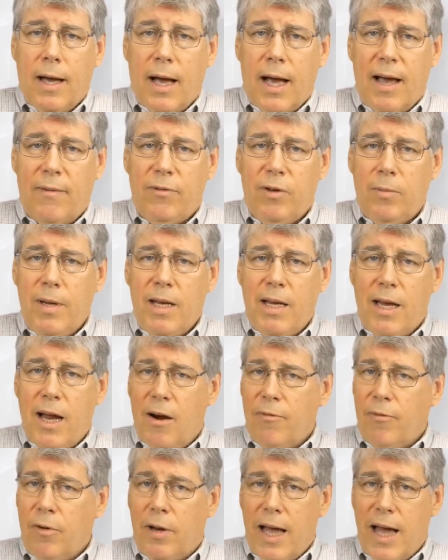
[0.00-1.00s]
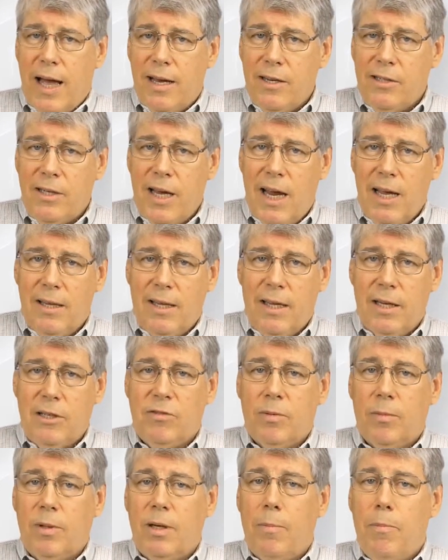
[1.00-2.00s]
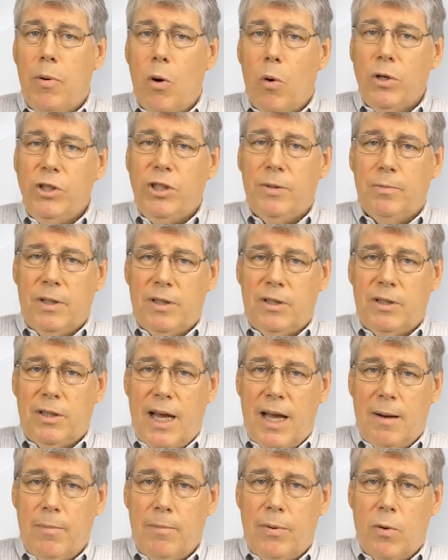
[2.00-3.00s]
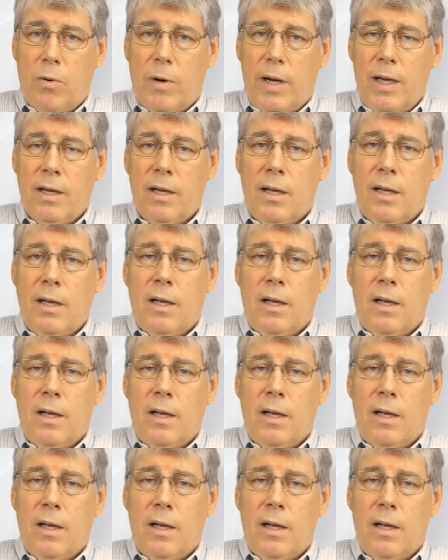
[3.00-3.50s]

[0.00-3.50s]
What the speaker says: I have to be careful how I say this. From an apportionment standpoint,